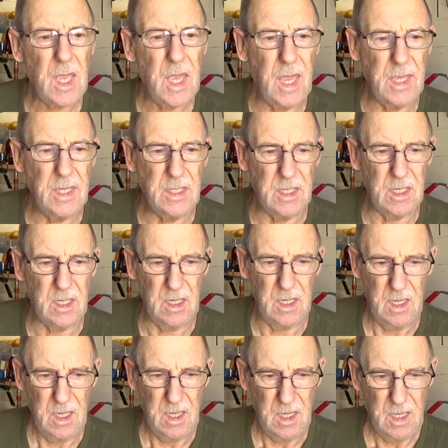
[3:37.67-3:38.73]
And
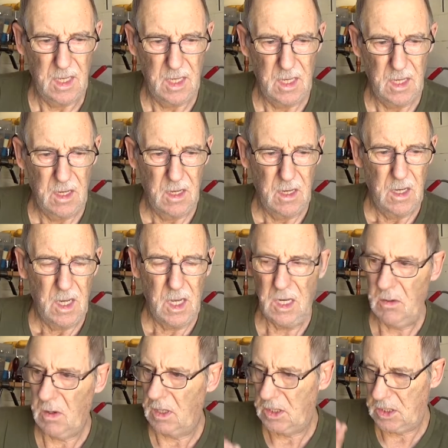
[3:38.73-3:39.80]

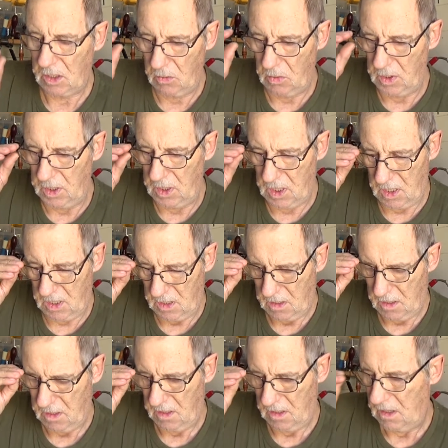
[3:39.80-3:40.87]
anyway, so we
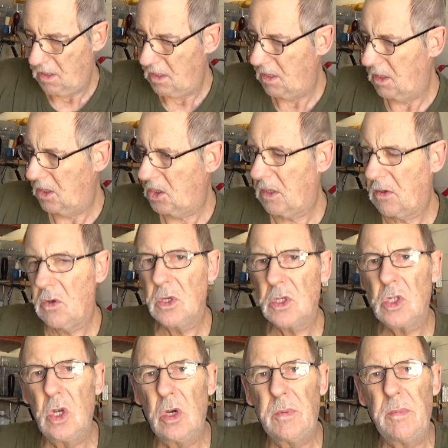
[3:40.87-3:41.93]
it's a quick
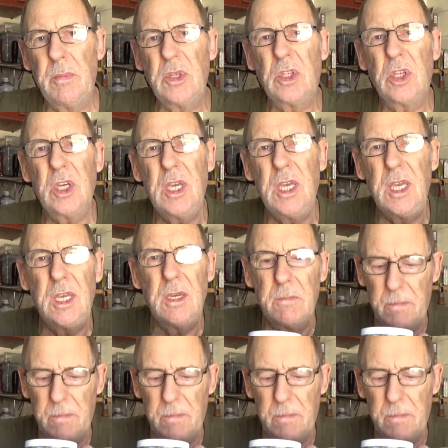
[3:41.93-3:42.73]
slurp of my tea.